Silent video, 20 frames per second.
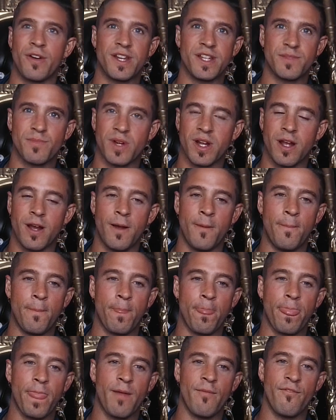It's
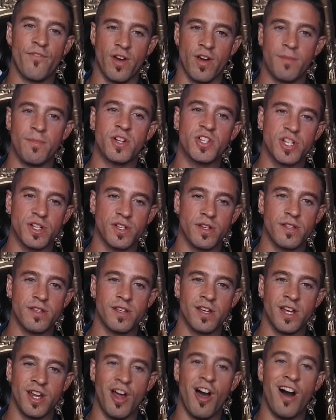become very much
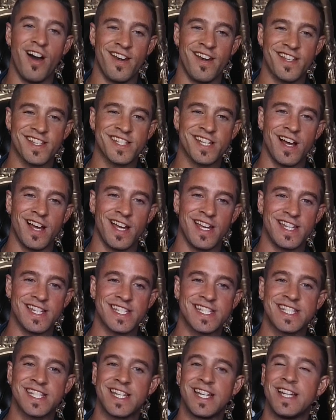an art and a
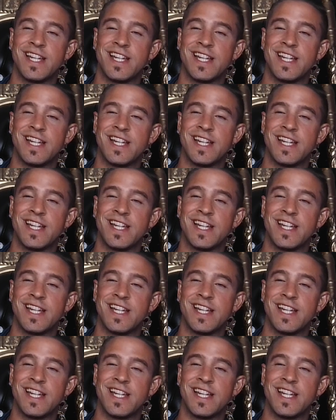science